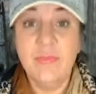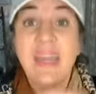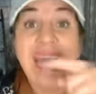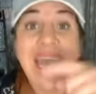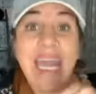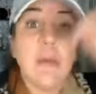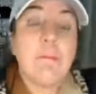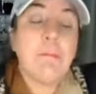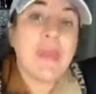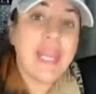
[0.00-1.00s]
hit
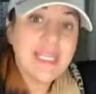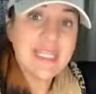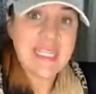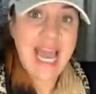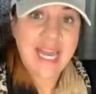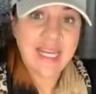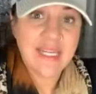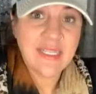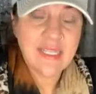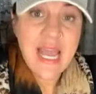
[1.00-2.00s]
pink status
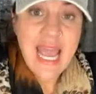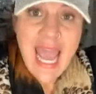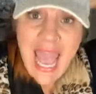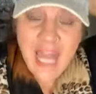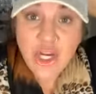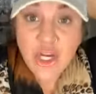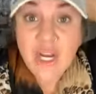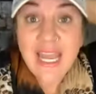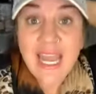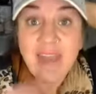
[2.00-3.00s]
and you're going to
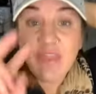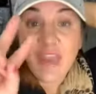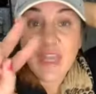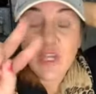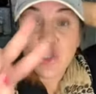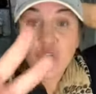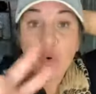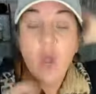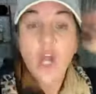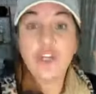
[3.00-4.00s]
get the
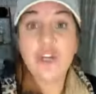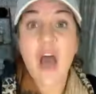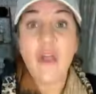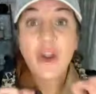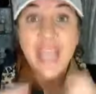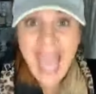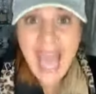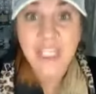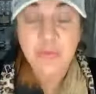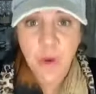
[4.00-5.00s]
$200 cash
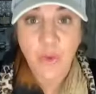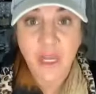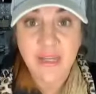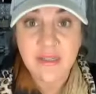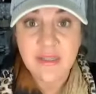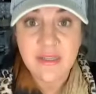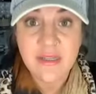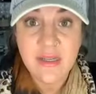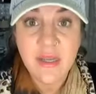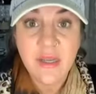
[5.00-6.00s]
bonus
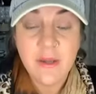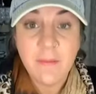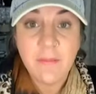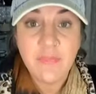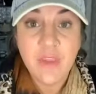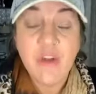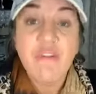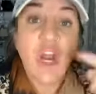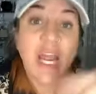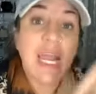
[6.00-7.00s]
for
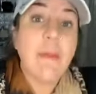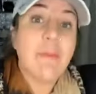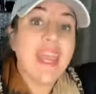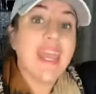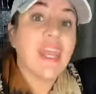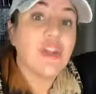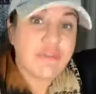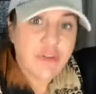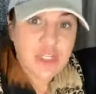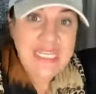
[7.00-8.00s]
hitting pink in your
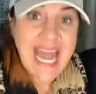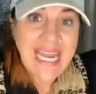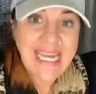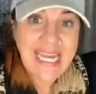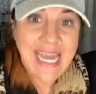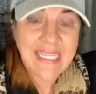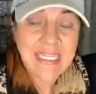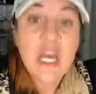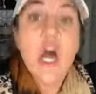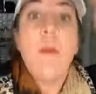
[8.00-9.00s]
first 90 days,
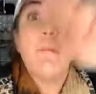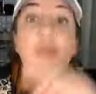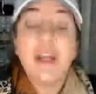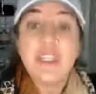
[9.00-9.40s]
plus the